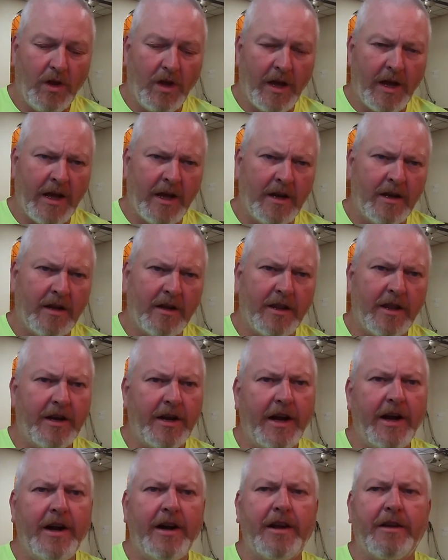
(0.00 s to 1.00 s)
and the
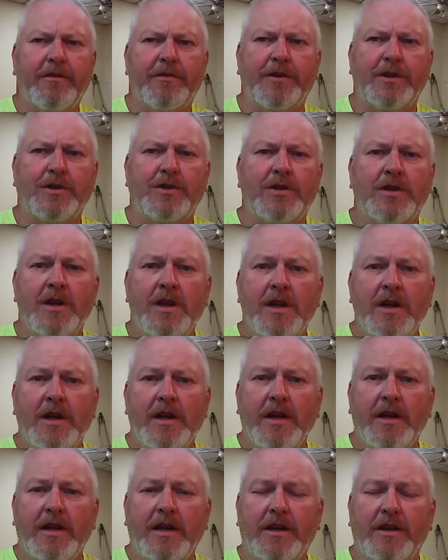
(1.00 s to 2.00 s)
narrative is
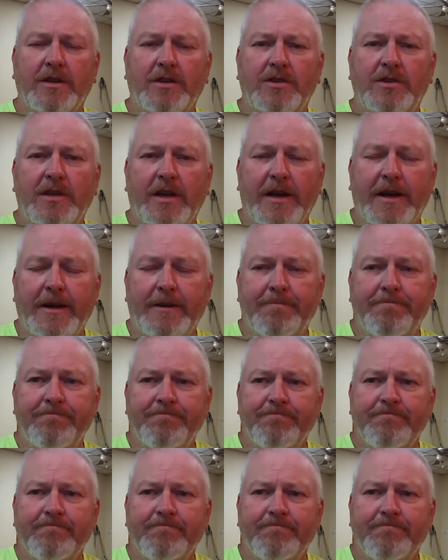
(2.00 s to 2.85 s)
is uh,